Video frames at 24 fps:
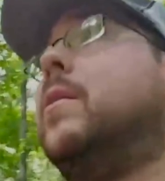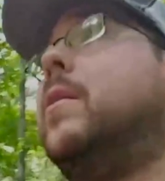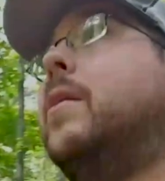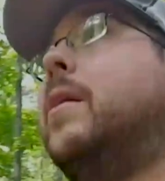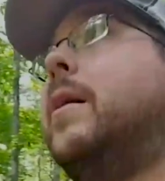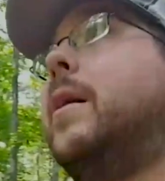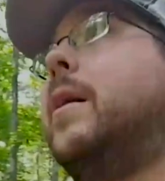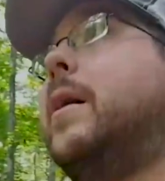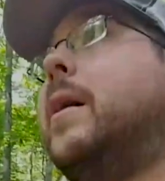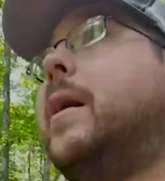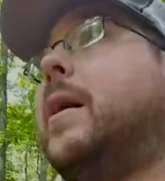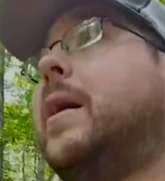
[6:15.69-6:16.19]

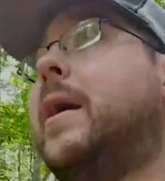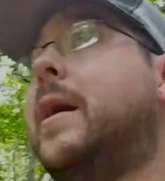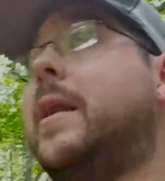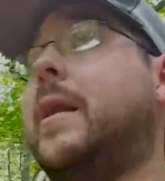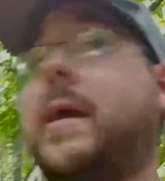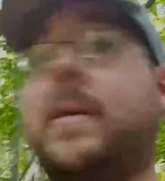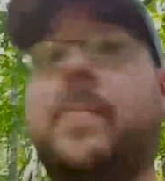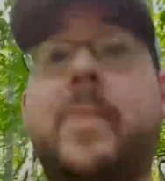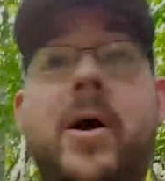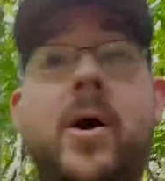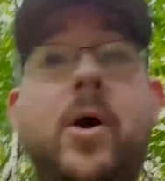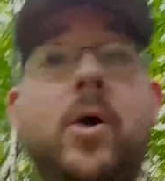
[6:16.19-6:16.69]
I kind of
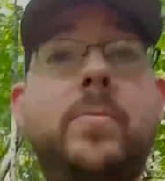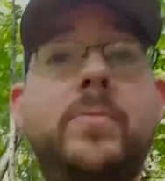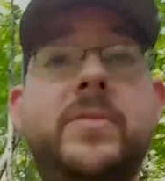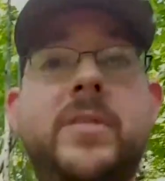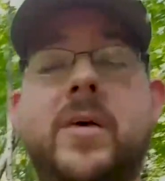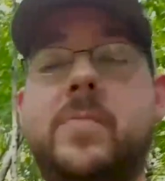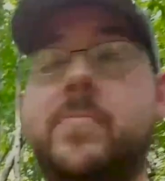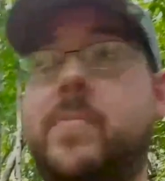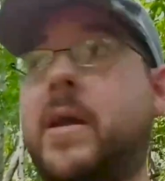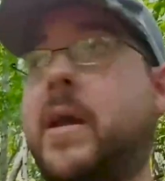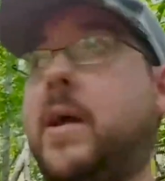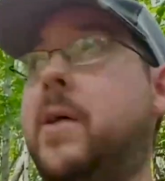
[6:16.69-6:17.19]
got my hopes
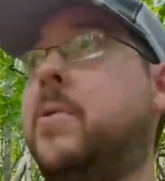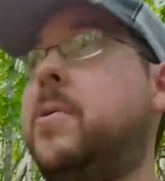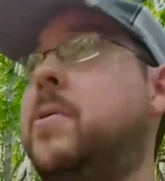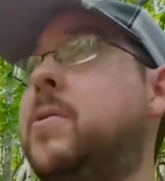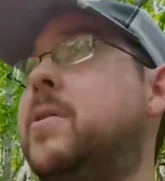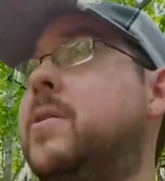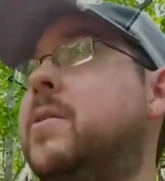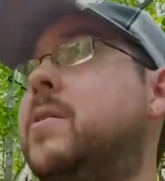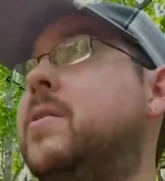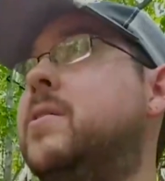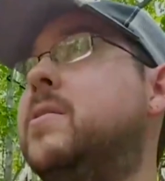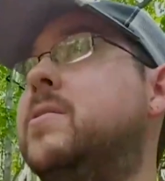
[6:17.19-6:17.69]
up now,
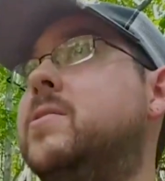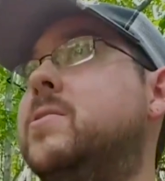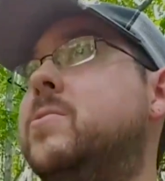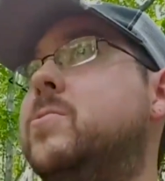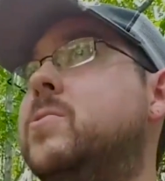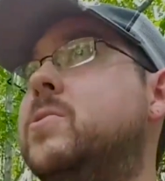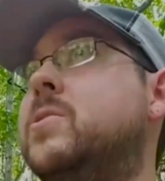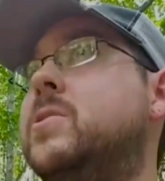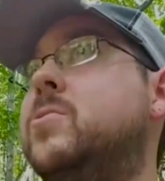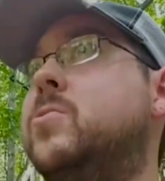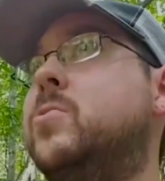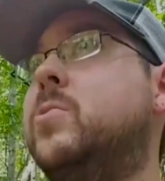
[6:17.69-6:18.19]
so
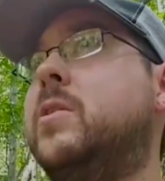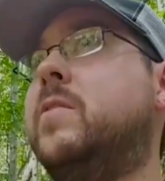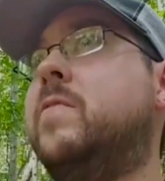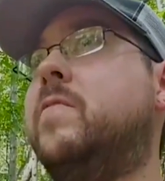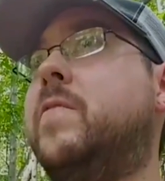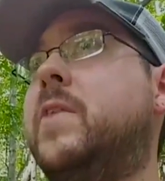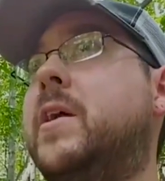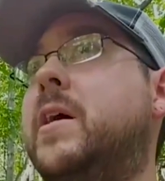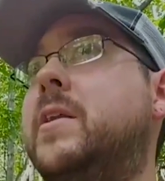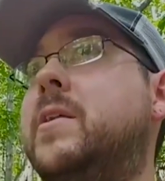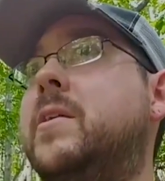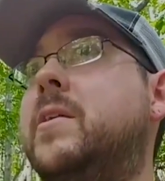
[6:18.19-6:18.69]
we'll see what we can
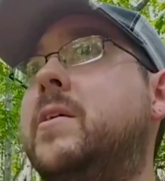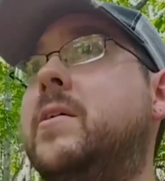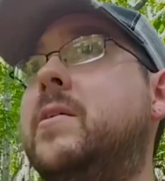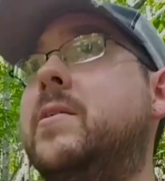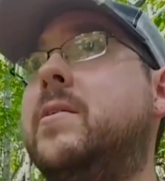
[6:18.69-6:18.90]
find.